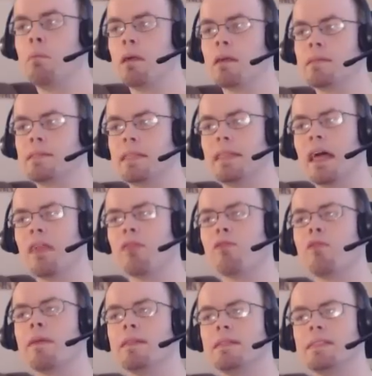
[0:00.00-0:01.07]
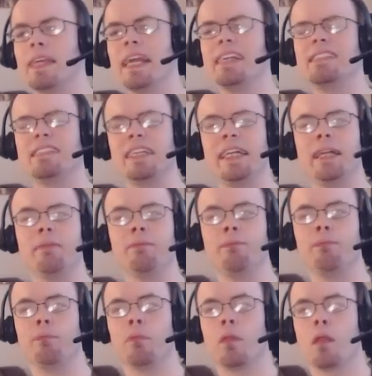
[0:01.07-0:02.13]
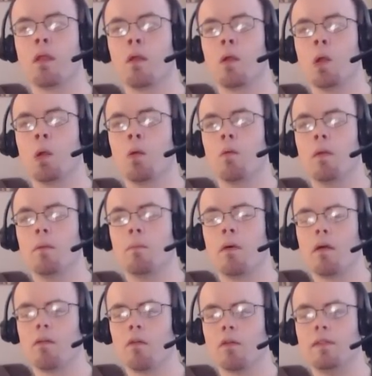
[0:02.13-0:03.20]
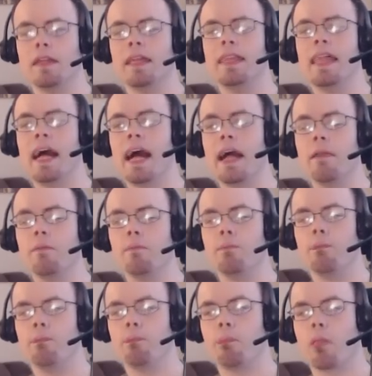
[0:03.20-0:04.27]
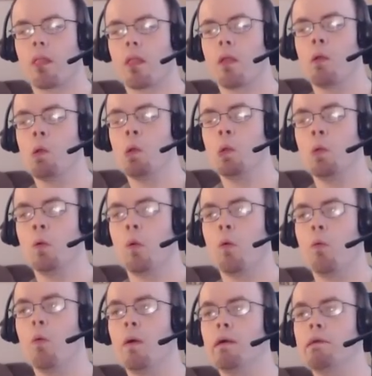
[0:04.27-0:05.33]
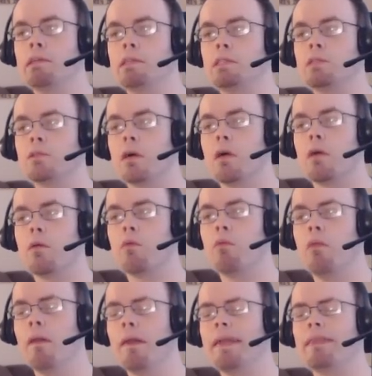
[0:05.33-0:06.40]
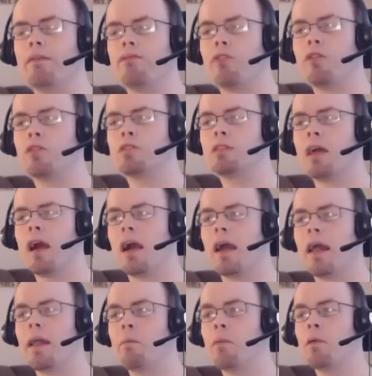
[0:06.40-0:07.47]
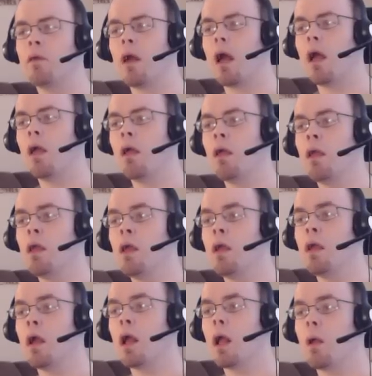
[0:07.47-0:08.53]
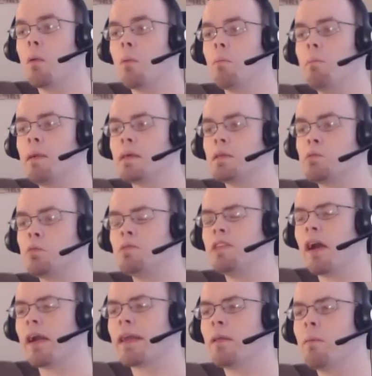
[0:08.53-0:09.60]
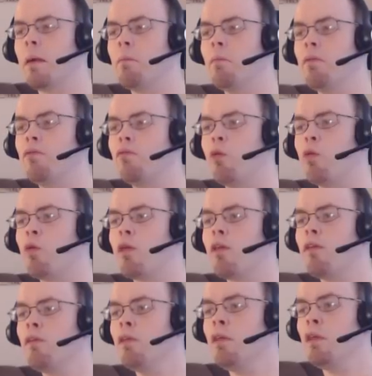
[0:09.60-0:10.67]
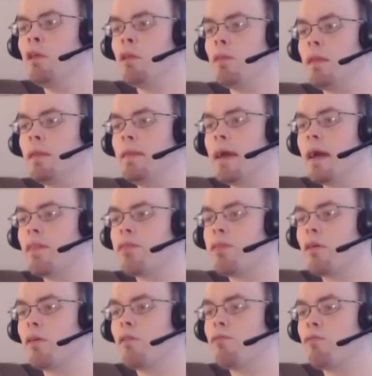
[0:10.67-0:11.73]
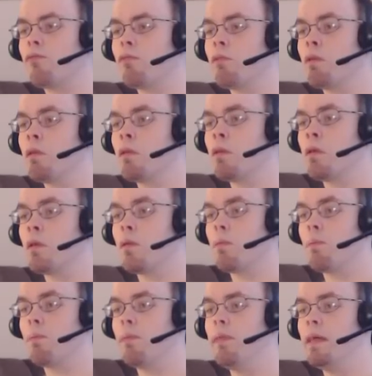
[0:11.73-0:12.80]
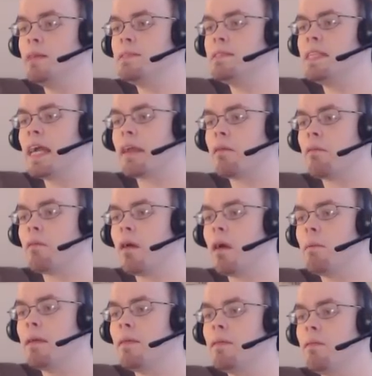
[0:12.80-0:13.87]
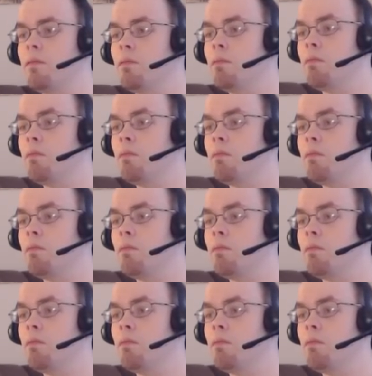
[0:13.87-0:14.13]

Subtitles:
Because the death of Gwen Stacy, when Marvel did that, was really the first time, because we're talking about before the death of the second Robin,